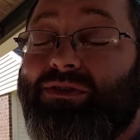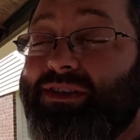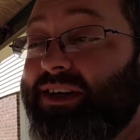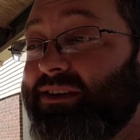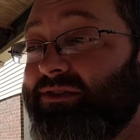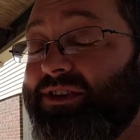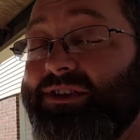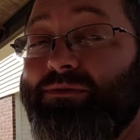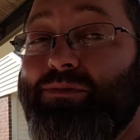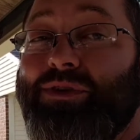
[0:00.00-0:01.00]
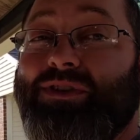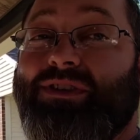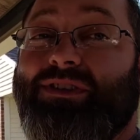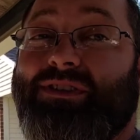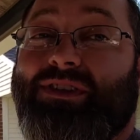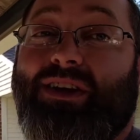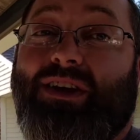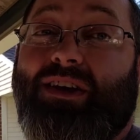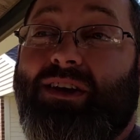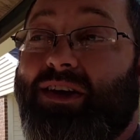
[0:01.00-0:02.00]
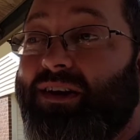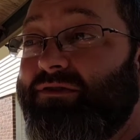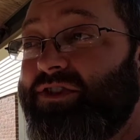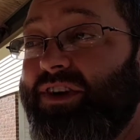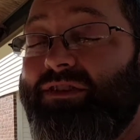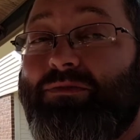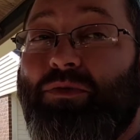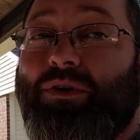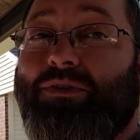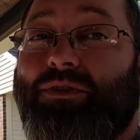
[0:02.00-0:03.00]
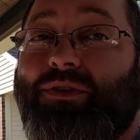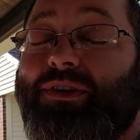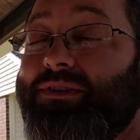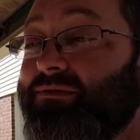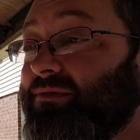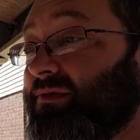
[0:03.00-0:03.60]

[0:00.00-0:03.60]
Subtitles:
Yeah, I've changed bushings. Yeah, I've changed springs around.